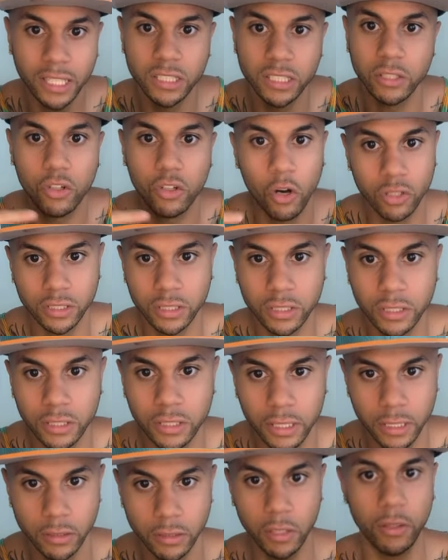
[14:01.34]
causes
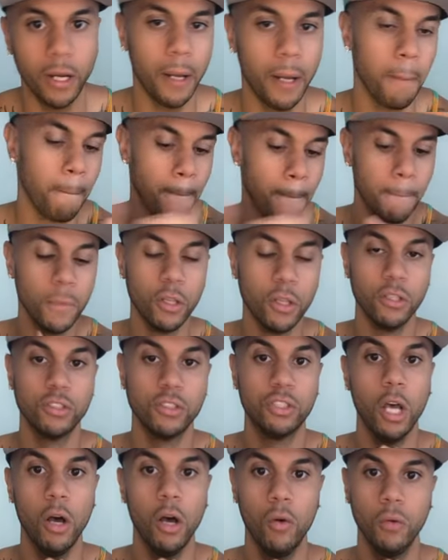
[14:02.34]
disease, okay?
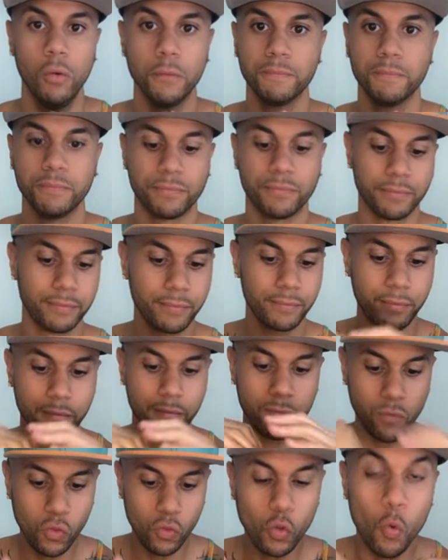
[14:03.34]
So,
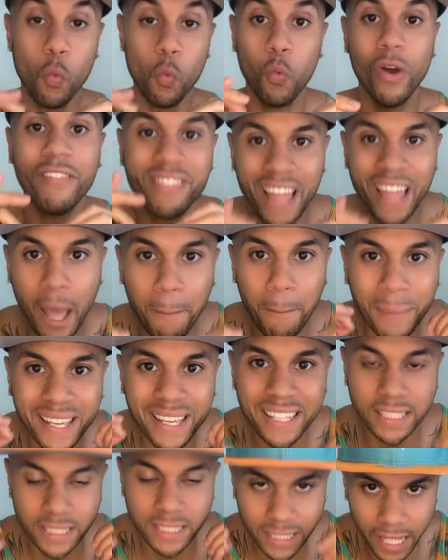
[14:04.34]
with that being
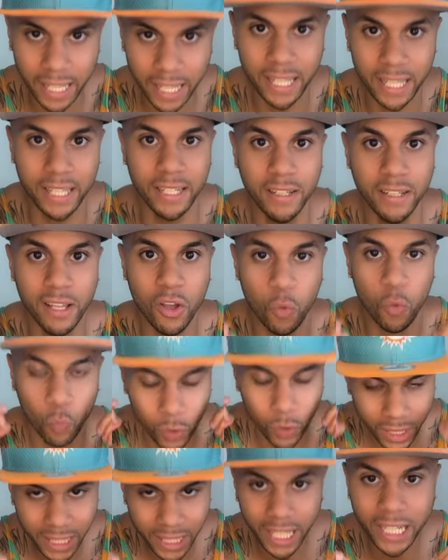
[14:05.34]
said,
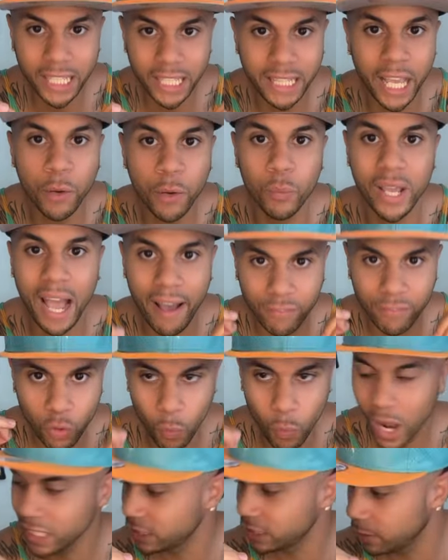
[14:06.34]
with anything, we have to
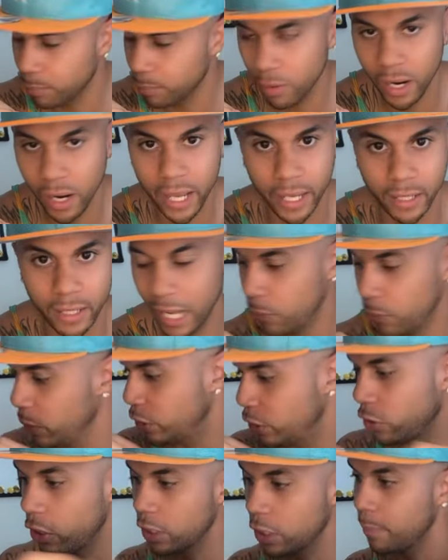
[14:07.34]
watch the brand, like we
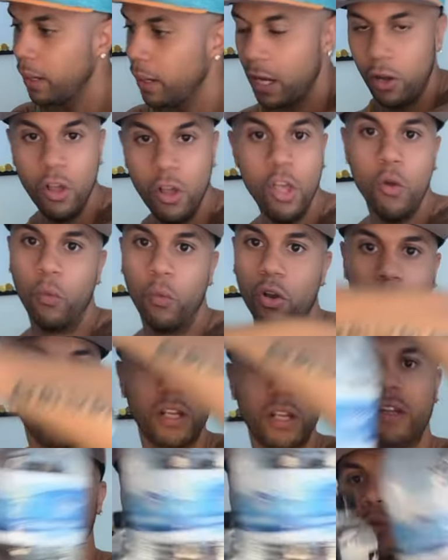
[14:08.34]
talked about with all the
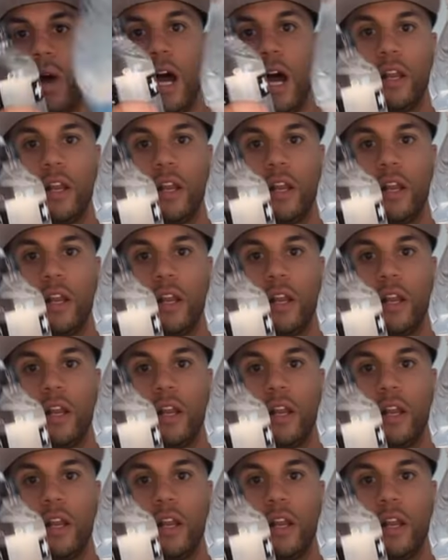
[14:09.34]
different waters.